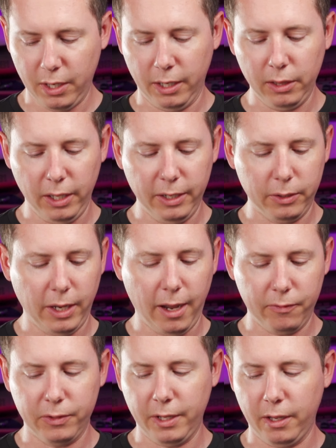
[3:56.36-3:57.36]
I like
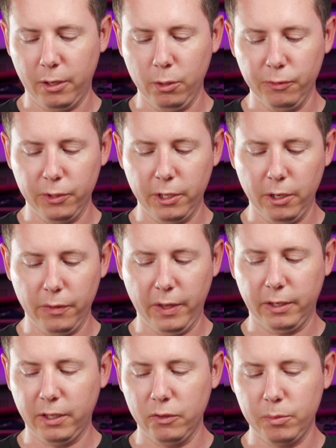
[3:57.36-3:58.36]
having that over there.
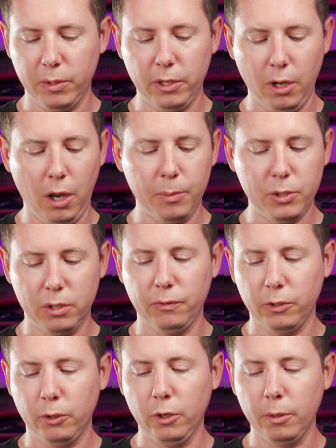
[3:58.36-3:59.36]
That gives me the option of
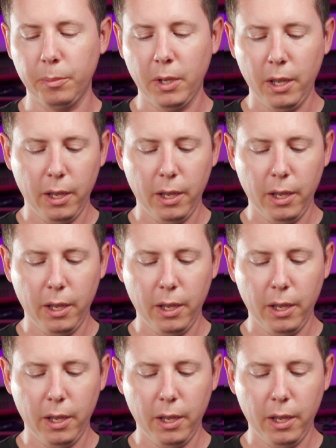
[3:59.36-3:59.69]
a grip.